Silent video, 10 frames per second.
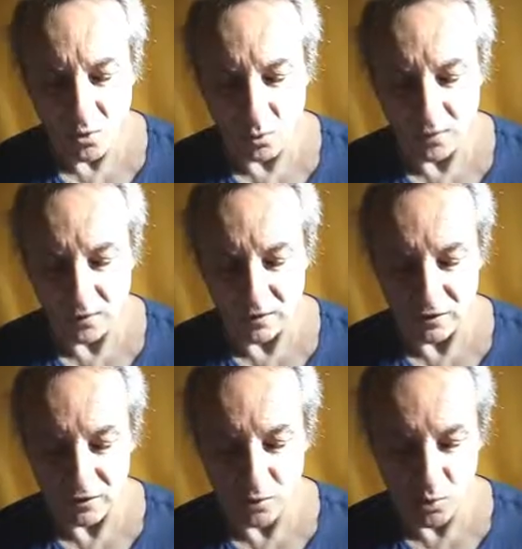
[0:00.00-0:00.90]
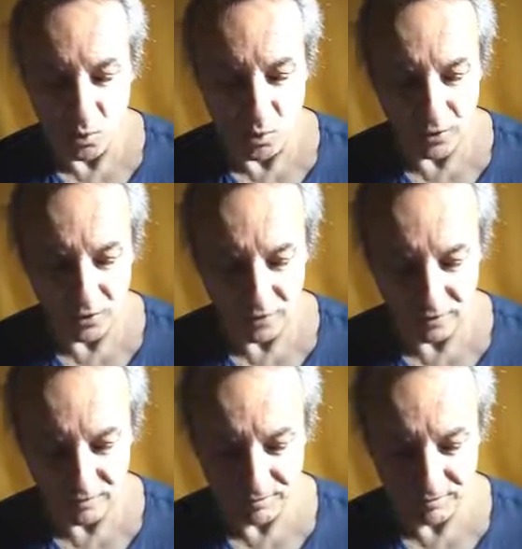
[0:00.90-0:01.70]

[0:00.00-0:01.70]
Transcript: where there is no water.